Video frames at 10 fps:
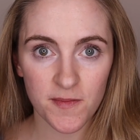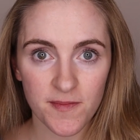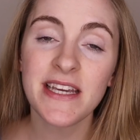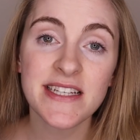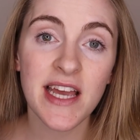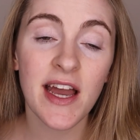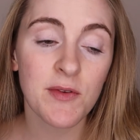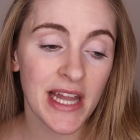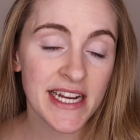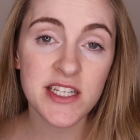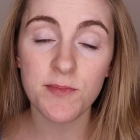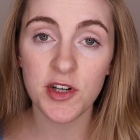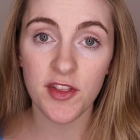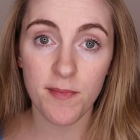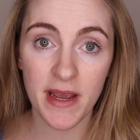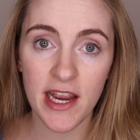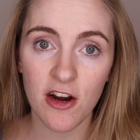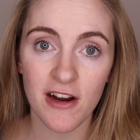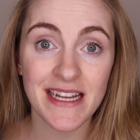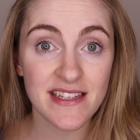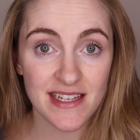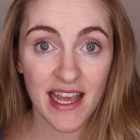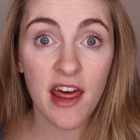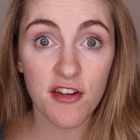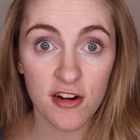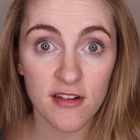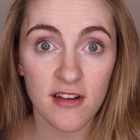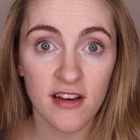because I would like to put the pair in together.